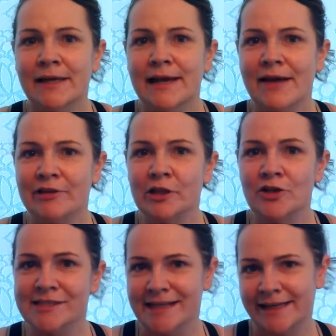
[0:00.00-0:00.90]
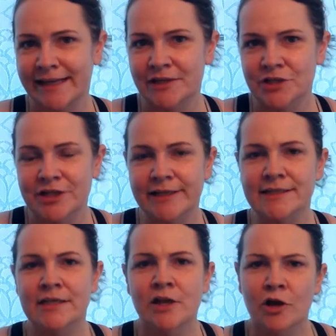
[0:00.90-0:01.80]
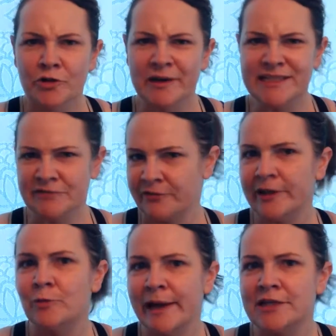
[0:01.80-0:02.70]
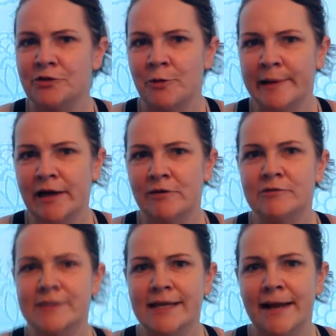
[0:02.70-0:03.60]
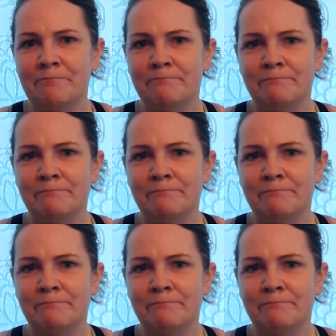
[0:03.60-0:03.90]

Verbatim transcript: having lost any inches, although I did feel better about um,